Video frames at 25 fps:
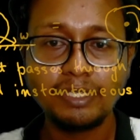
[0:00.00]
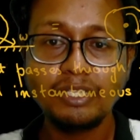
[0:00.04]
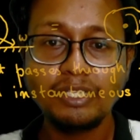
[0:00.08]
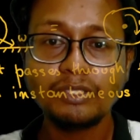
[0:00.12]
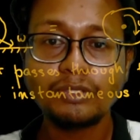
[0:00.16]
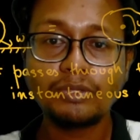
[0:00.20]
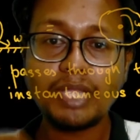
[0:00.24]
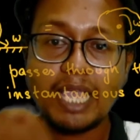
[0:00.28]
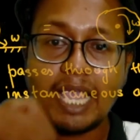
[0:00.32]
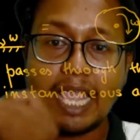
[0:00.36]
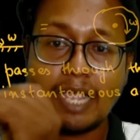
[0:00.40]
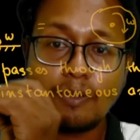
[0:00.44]

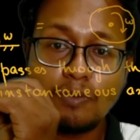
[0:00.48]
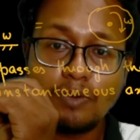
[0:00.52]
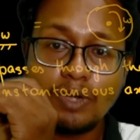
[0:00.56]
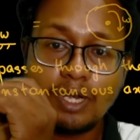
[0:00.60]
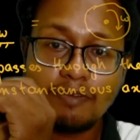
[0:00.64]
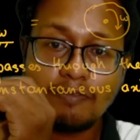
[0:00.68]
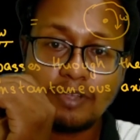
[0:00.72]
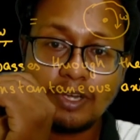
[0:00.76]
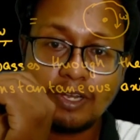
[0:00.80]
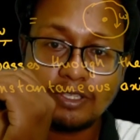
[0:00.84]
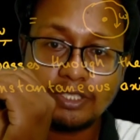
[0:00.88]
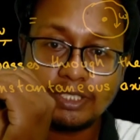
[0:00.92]
So the
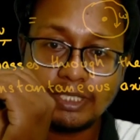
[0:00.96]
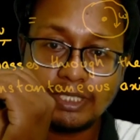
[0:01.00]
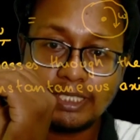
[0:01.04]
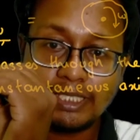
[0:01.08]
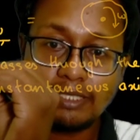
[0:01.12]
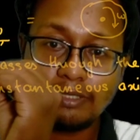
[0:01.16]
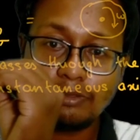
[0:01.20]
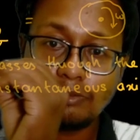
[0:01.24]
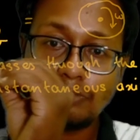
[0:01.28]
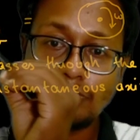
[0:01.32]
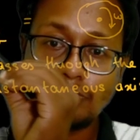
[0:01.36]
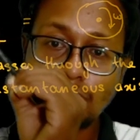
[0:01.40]
angular
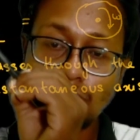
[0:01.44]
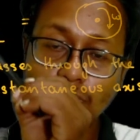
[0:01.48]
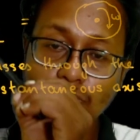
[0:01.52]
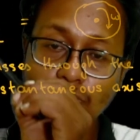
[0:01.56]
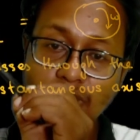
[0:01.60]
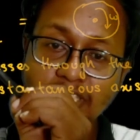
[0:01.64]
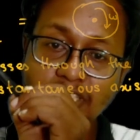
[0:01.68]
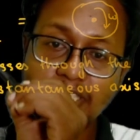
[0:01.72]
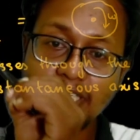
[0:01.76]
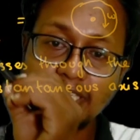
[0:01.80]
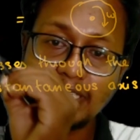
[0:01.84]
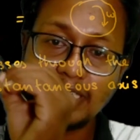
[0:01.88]
velocity through
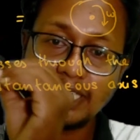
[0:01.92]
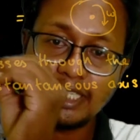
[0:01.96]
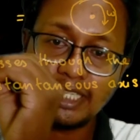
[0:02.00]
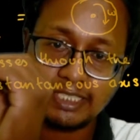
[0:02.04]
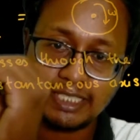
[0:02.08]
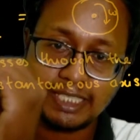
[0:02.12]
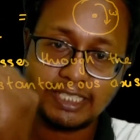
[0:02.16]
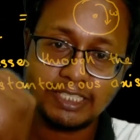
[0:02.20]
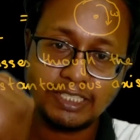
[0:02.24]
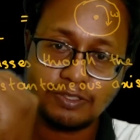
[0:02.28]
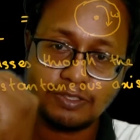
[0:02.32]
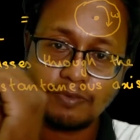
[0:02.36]

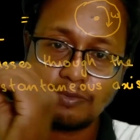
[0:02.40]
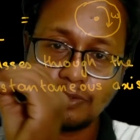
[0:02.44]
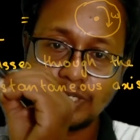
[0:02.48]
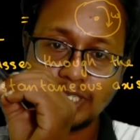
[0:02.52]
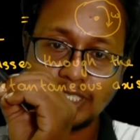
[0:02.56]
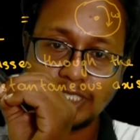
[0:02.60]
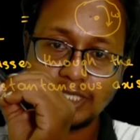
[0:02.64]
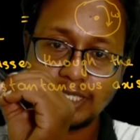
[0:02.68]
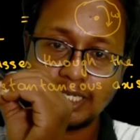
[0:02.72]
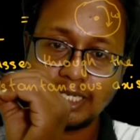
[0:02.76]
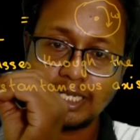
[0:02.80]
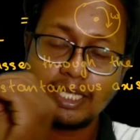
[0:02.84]
instantaneous axis of
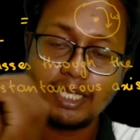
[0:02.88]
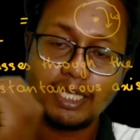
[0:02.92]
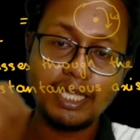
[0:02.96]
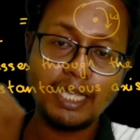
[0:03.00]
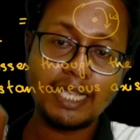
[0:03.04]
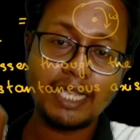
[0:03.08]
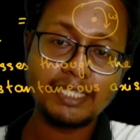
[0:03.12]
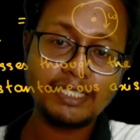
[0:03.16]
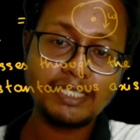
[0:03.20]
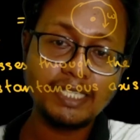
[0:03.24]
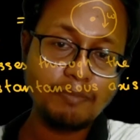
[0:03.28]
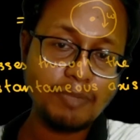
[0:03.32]
rotation
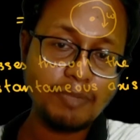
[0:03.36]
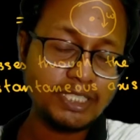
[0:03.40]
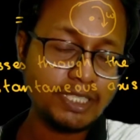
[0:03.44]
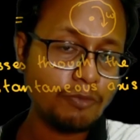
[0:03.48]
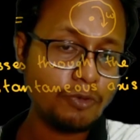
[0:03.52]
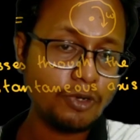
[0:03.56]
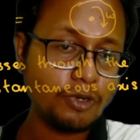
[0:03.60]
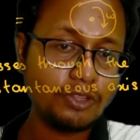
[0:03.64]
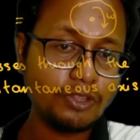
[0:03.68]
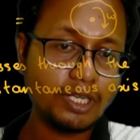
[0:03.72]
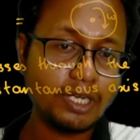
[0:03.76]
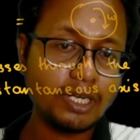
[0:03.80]
as seen by
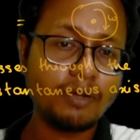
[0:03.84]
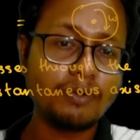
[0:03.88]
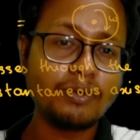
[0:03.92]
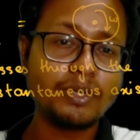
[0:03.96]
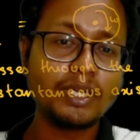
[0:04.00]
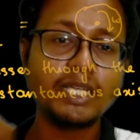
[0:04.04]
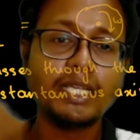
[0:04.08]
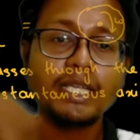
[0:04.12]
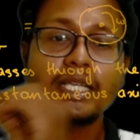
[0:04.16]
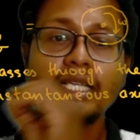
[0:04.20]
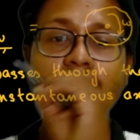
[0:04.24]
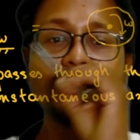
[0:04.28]
someone on the ground
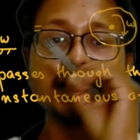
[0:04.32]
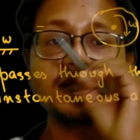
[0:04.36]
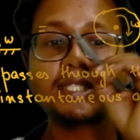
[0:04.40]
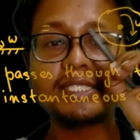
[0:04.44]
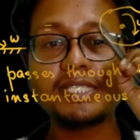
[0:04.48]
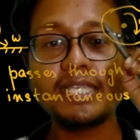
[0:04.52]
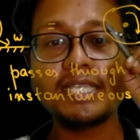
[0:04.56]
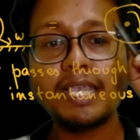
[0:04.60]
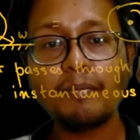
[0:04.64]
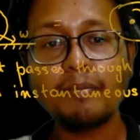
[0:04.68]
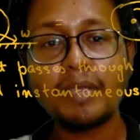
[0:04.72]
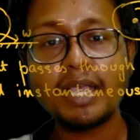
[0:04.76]
is
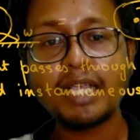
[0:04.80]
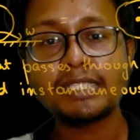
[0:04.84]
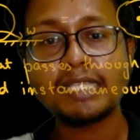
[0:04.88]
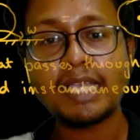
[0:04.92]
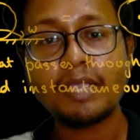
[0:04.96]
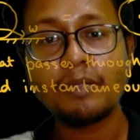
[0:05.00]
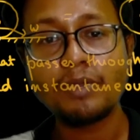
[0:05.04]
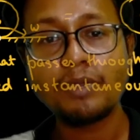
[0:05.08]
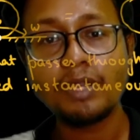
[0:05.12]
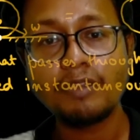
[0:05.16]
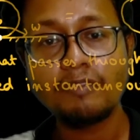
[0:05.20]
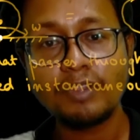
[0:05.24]
same as
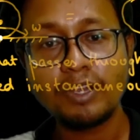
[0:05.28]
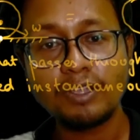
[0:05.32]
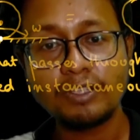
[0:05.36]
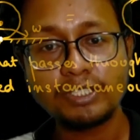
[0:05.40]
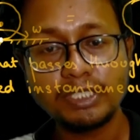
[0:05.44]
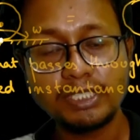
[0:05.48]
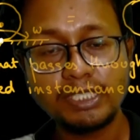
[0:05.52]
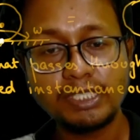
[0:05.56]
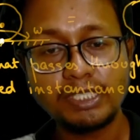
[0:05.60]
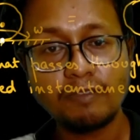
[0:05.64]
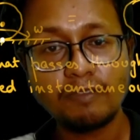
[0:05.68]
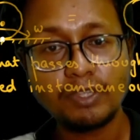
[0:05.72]
angular
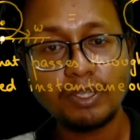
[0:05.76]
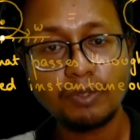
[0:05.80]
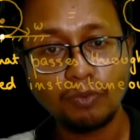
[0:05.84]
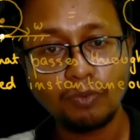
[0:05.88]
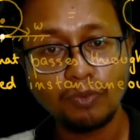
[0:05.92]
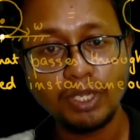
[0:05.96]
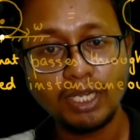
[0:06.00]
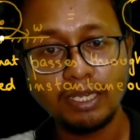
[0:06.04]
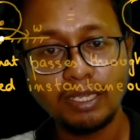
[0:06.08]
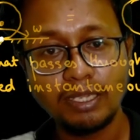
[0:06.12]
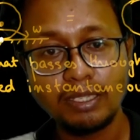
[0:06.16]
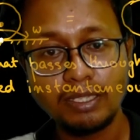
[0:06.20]
velocity of the
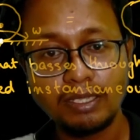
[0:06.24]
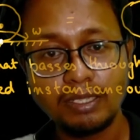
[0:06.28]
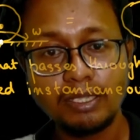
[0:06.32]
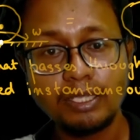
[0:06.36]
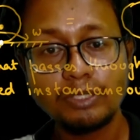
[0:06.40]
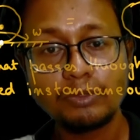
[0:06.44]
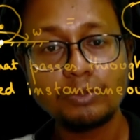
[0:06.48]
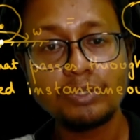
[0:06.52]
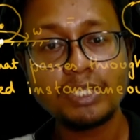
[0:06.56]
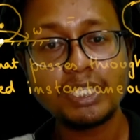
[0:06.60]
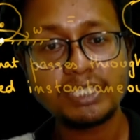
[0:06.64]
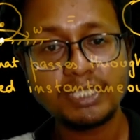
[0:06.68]
wheel
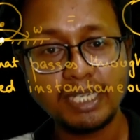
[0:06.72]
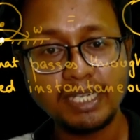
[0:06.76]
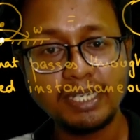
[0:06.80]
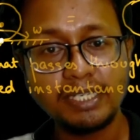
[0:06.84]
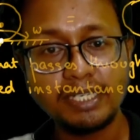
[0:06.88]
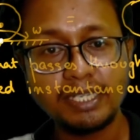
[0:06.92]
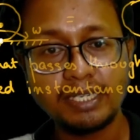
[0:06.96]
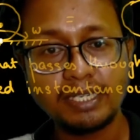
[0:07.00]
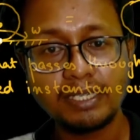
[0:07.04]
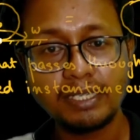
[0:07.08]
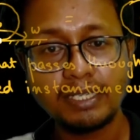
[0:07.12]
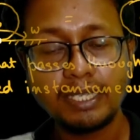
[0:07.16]
through the
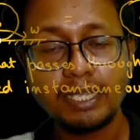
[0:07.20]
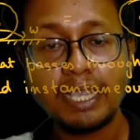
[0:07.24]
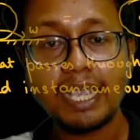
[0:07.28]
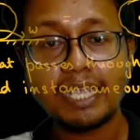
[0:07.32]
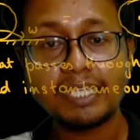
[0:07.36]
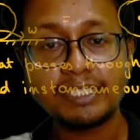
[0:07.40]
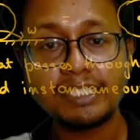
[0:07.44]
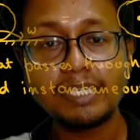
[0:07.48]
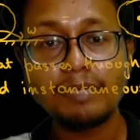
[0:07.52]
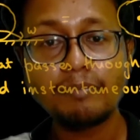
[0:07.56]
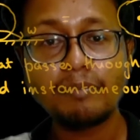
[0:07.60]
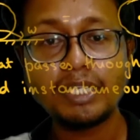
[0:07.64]
center
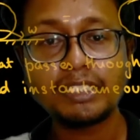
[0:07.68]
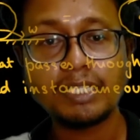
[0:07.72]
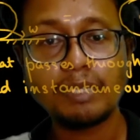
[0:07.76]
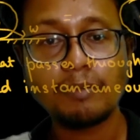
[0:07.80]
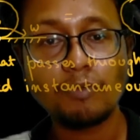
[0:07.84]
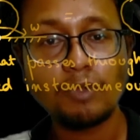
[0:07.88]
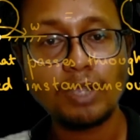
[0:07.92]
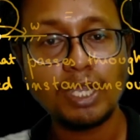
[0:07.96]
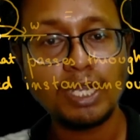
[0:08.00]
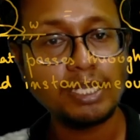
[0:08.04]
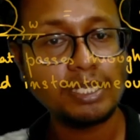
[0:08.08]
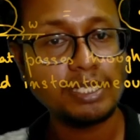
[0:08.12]
as seen by
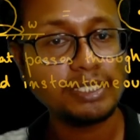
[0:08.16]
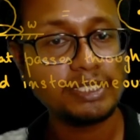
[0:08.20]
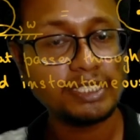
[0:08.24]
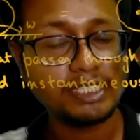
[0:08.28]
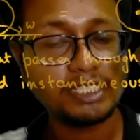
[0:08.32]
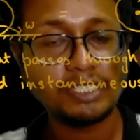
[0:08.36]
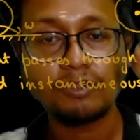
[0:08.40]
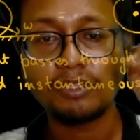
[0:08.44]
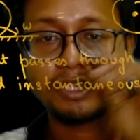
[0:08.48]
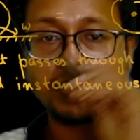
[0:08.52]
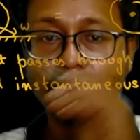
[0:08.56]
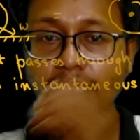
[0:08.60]
someone
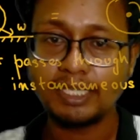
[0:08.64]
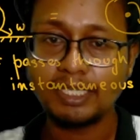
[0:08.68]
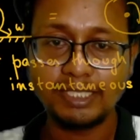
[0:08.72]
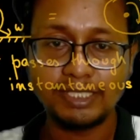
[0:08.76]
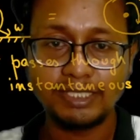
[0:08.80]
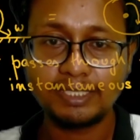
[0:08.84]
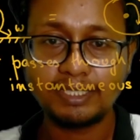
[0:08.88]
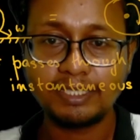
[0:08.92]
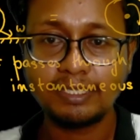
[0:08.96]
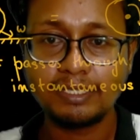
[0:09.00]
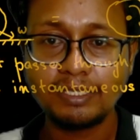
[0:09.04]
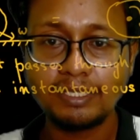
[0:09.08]
sitting on that
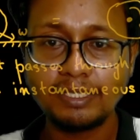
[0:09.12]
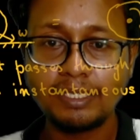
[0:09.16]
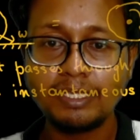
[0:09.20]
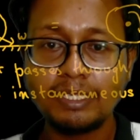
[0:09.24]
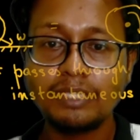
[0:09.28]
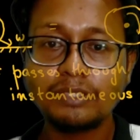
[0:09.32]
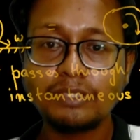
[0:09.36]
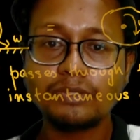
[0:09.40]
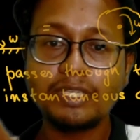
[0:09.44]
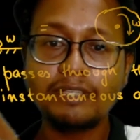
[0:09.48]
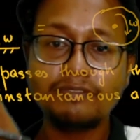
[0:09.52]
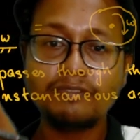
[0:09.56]
disk.
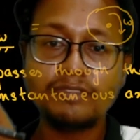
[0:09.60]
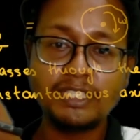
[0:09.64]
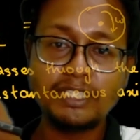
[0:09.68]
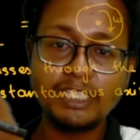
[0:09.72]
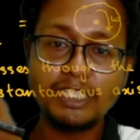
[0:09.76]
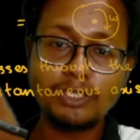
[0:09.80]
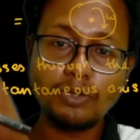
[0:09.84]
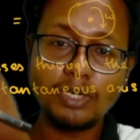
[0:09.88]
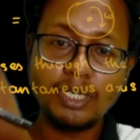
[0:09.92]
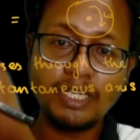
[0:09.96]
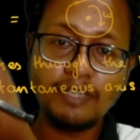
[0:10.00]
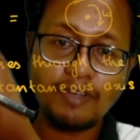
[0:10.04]
So if this
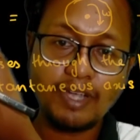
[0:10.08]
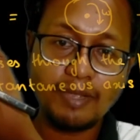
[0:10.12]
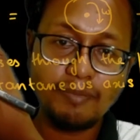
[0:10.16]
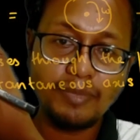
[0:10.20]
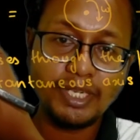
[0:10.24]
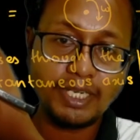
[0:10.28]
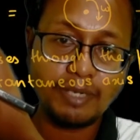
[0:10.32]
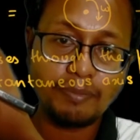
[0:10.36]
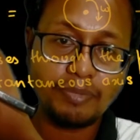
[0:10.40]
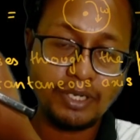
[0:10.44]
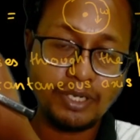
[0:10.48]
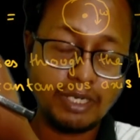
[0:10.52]
is 25
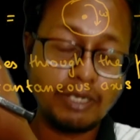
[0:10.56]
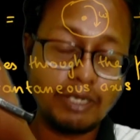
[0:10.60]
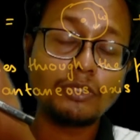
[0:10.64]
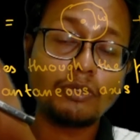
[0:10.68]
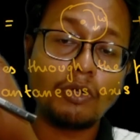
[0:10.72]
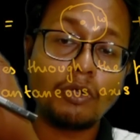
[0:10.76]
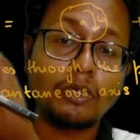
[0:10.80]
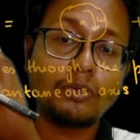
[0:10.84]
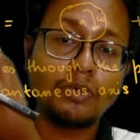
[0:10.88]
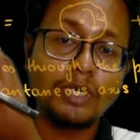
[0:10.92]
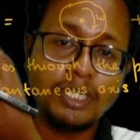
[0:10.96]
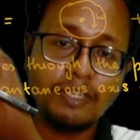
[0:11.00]

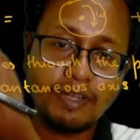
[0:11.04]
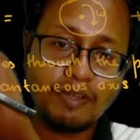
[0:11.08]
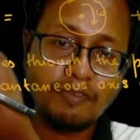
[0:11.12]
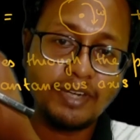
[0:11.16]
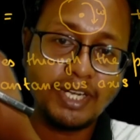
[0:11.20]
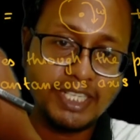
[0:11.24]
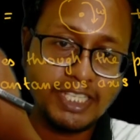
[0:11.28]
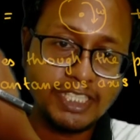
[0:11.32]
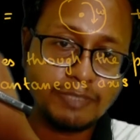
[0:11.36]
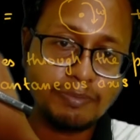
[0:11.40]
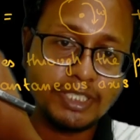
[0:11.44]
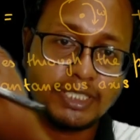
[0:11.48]

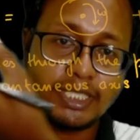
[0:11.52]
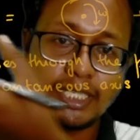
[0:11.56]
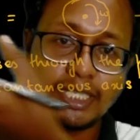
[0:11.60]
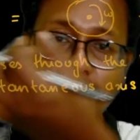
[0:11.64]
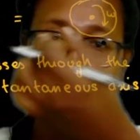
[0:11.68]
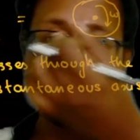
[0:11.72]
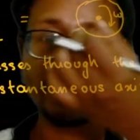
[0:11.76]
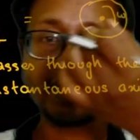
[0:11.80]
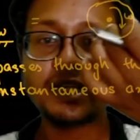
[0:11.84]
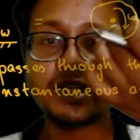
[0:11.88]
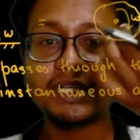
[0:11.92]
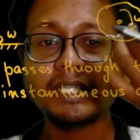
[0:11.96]
meters per
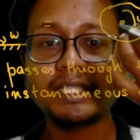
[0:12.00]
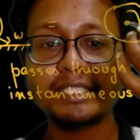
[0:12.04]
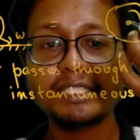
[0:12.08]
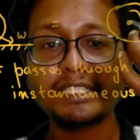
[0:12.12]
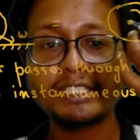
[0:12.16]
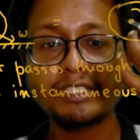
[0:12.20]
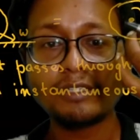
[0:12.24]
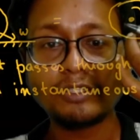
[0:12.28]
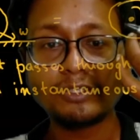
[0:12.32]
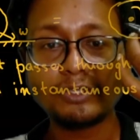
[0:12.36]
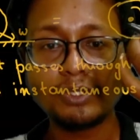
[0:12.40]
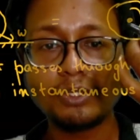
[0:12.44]
second, this
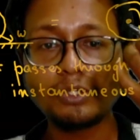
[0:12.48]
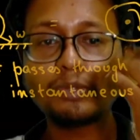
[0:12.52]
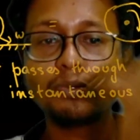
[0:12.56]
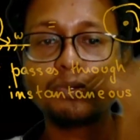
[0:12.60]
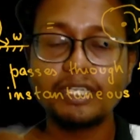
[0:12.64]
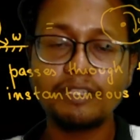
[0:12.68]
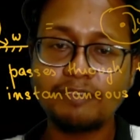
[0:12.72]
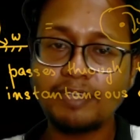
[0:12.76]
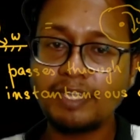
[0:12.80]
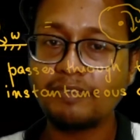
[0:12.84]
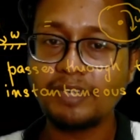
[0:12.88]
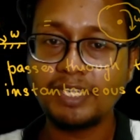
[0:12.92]
is also
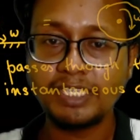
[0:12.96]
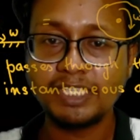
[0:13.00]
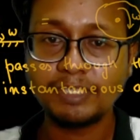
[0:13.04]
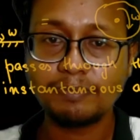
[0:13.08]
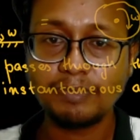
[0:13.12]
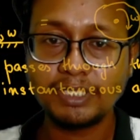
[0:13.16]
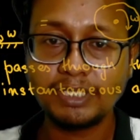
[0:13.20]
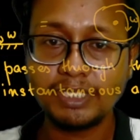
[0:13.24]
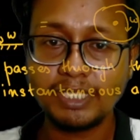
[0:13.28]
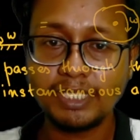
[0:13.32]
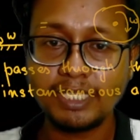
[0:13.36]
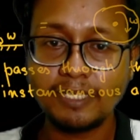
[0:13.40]
25 meters
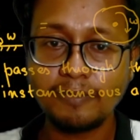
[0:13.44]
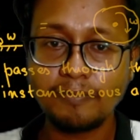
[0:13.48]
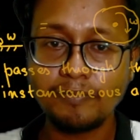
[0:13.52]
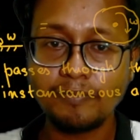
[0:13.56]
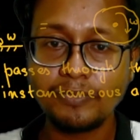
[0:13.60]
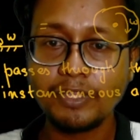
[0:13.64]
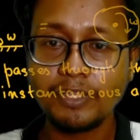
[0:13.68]
per second.